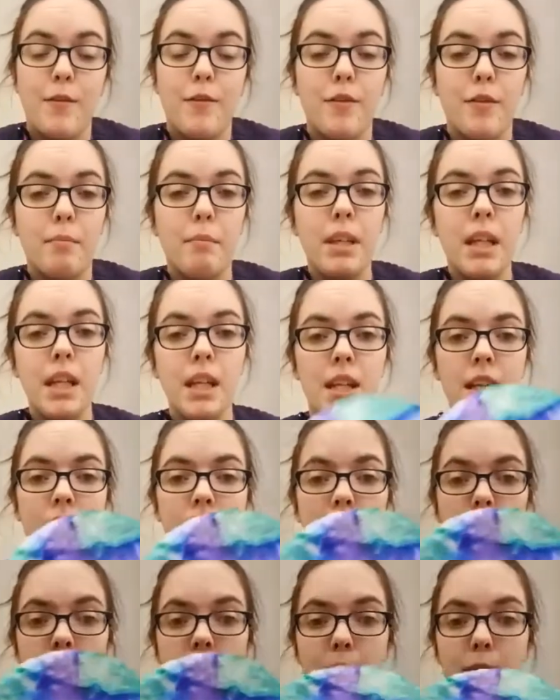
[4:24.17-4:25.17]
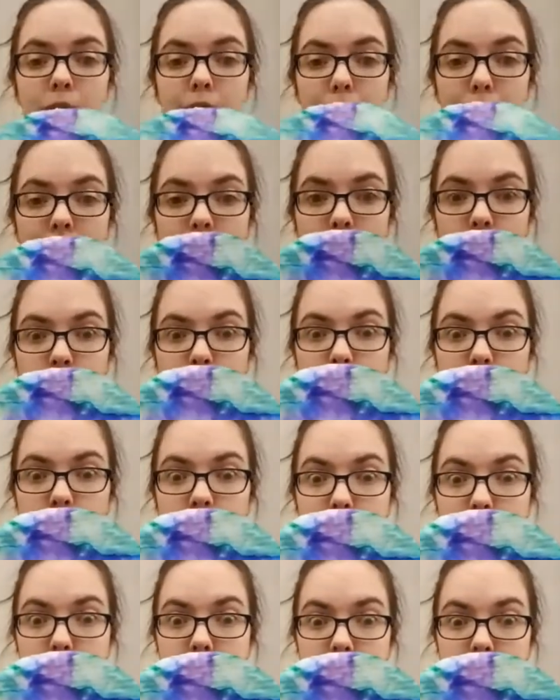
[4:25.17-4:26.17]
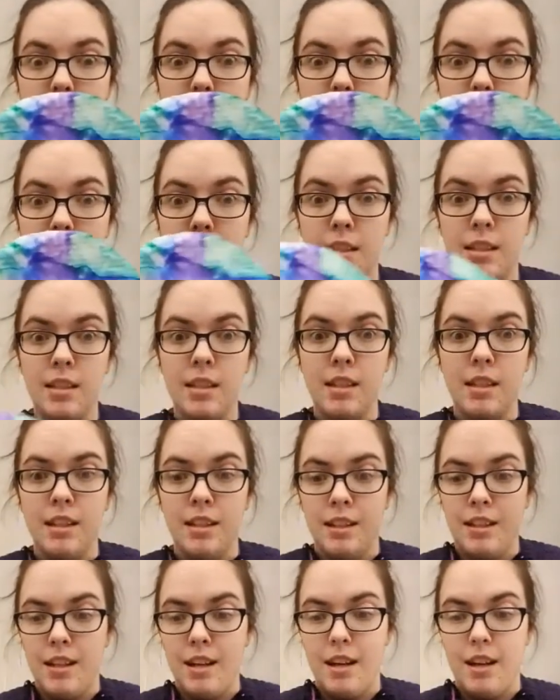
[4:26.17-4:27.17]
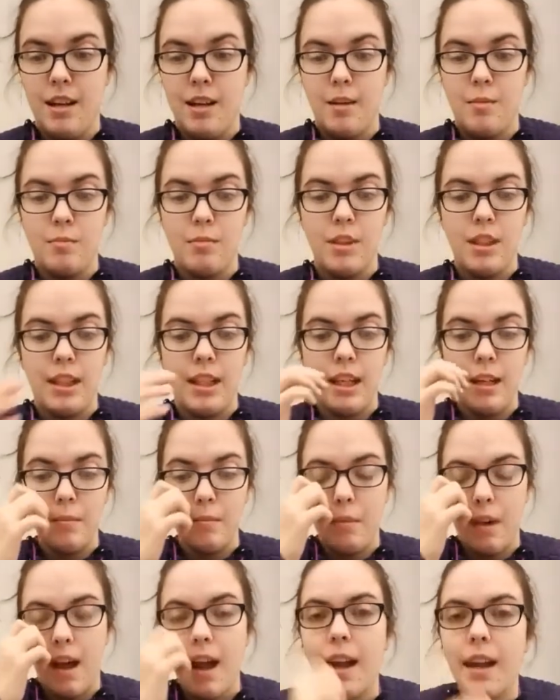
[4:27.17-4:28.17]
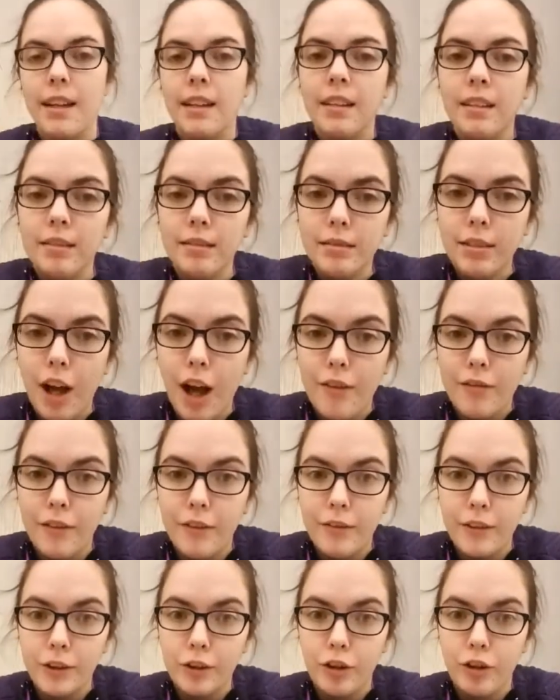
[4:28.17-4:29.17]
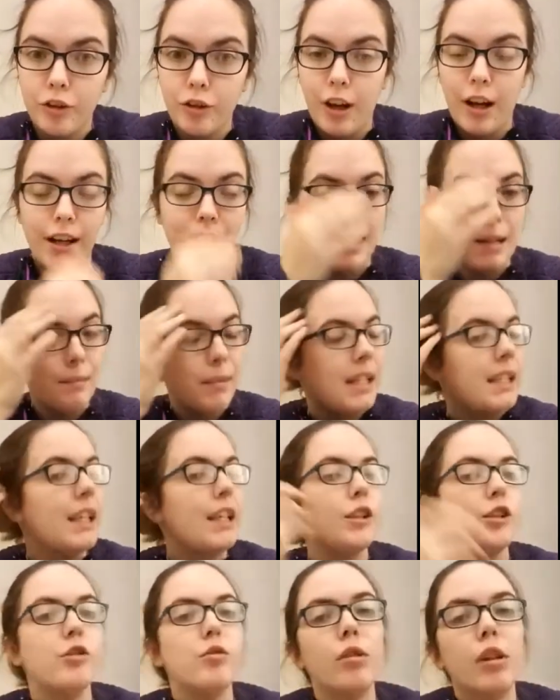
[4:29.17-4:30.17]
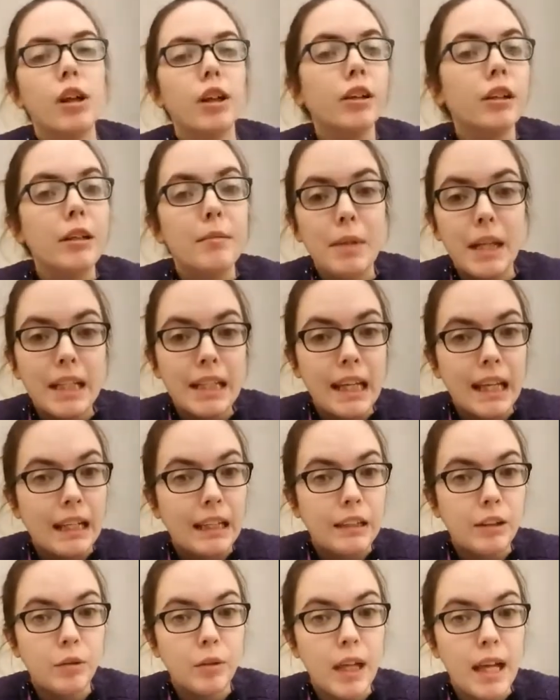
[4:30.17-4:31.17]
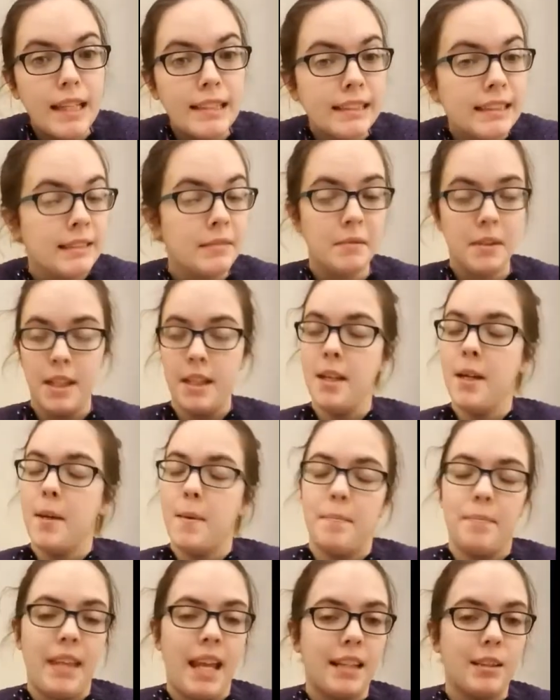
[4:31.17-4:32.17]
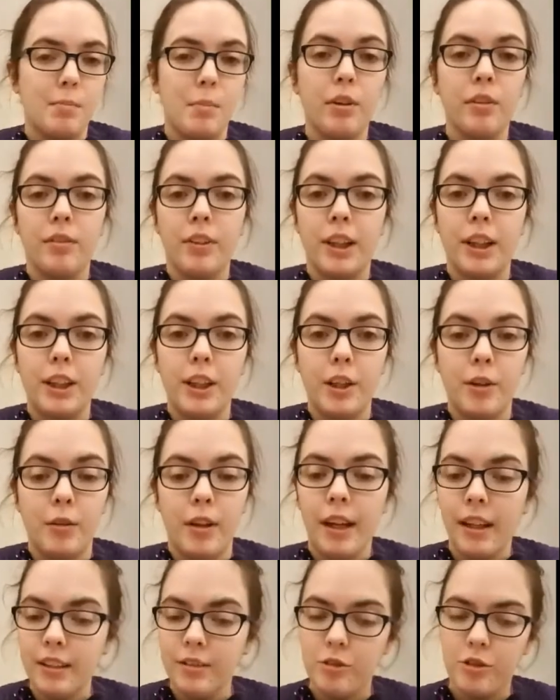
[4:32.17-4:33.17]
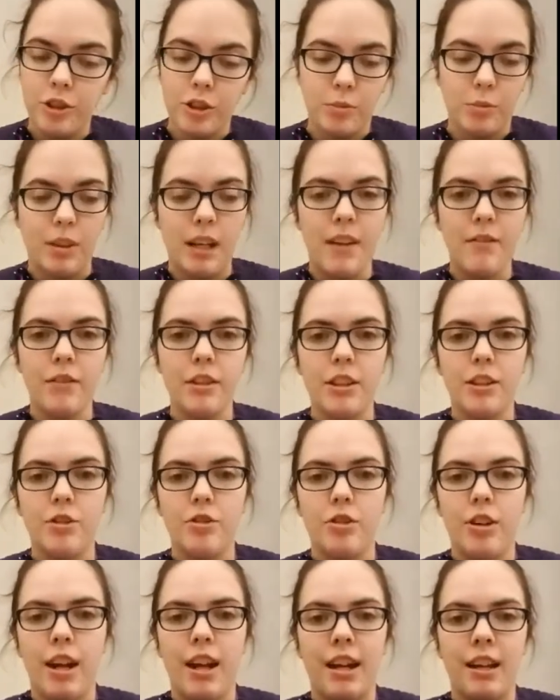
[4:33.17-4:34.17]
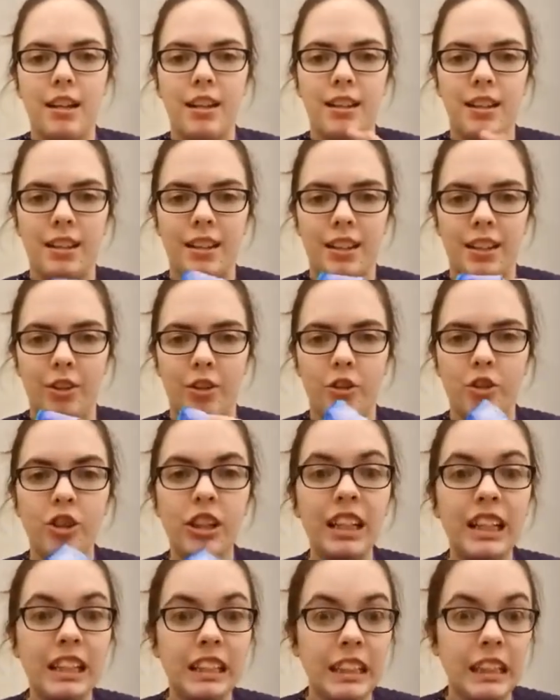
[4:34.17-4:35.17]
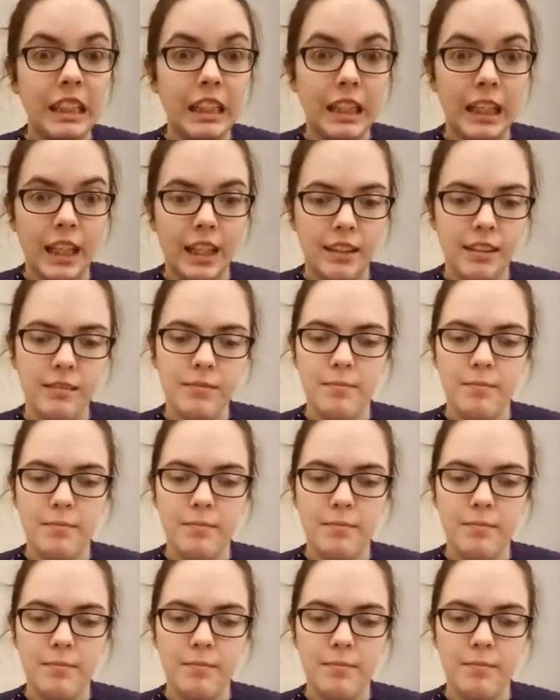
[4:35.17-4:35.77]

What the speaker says: for me it's been about 20 minutes to get my coffee filter dry. It may take you longer, it may take you less. That's perfectly okay. Just whenever it's dry and crinkly again.